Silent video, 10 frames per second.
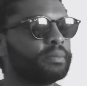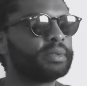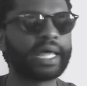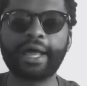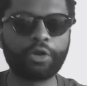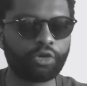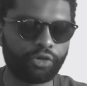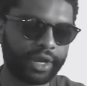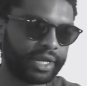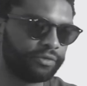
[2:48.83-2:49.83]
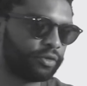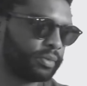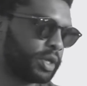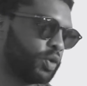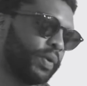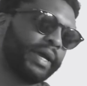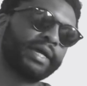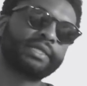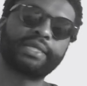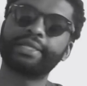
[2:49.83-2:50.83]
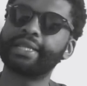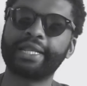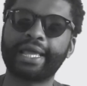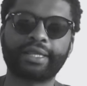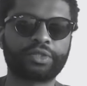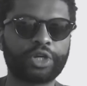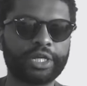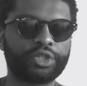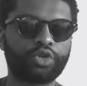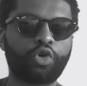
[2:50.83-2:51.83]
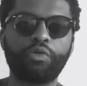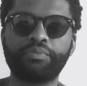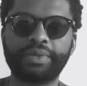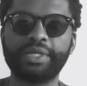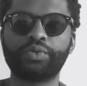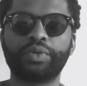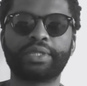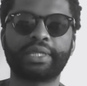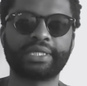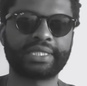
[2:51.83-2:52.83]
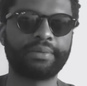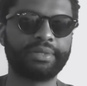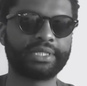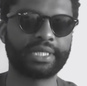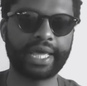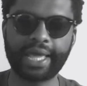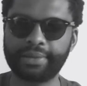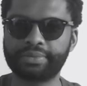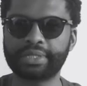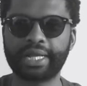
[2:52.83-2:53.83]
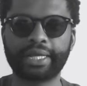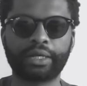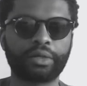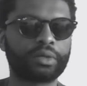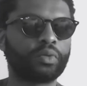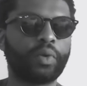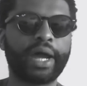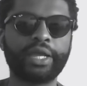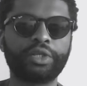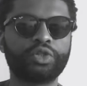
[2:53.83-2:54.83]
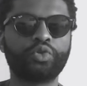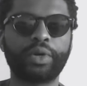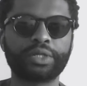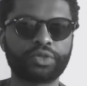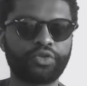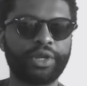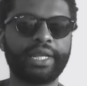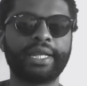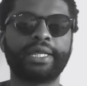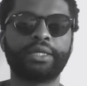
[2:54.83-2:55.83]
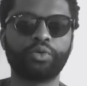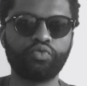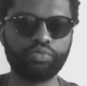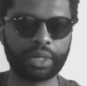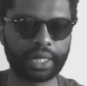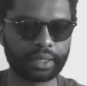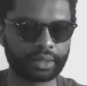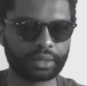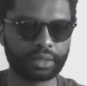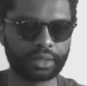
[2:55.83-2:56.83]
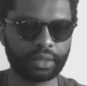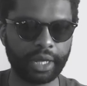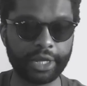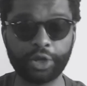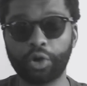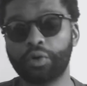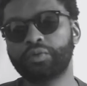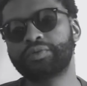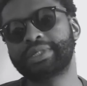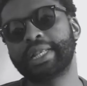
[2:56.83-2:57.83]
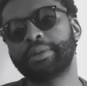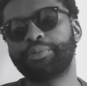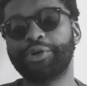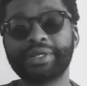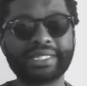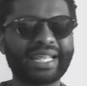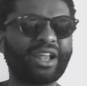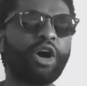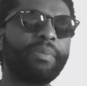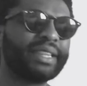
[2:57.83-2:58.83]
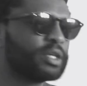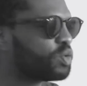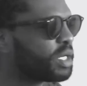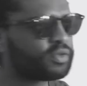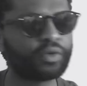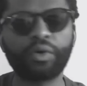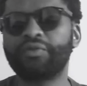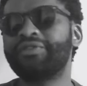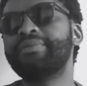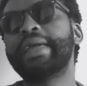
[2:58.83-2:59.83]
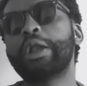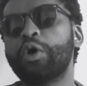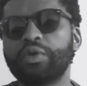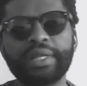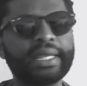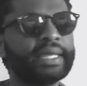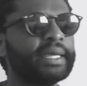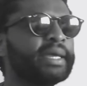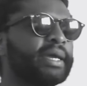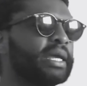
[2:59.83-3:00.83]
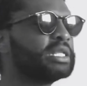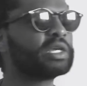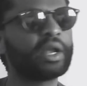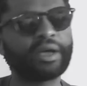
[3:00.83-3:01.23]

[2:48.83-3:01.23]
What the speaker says: done already from the US, and they like trying to compete with established apps. Like, why do you want to create another Uber? And your selling point is that, oh, but this one's for female only. In South